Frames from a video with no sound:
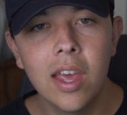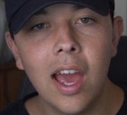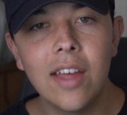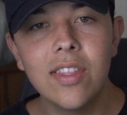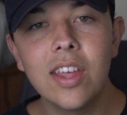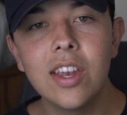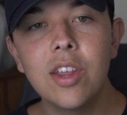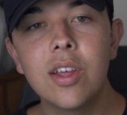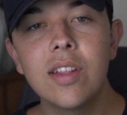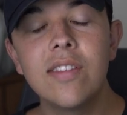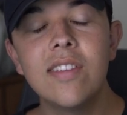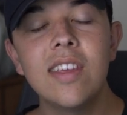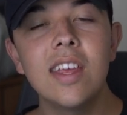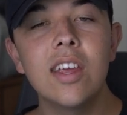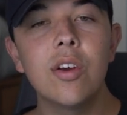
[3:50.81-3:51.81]
And then you can
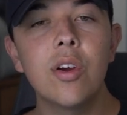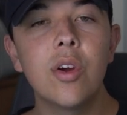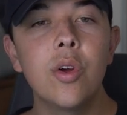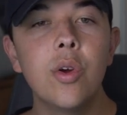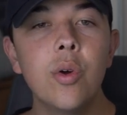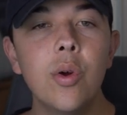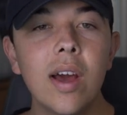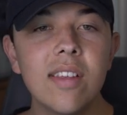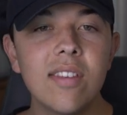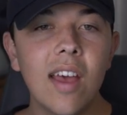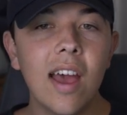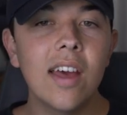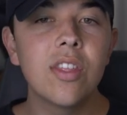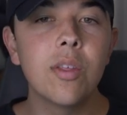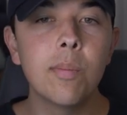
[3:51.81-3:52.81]
see who has
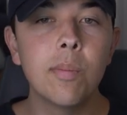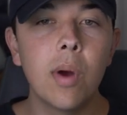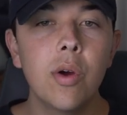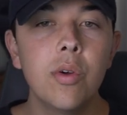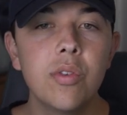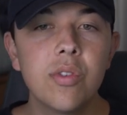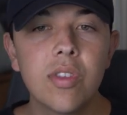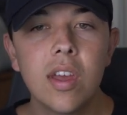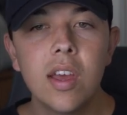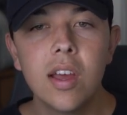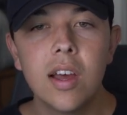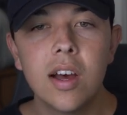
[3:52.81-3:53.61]
had the most.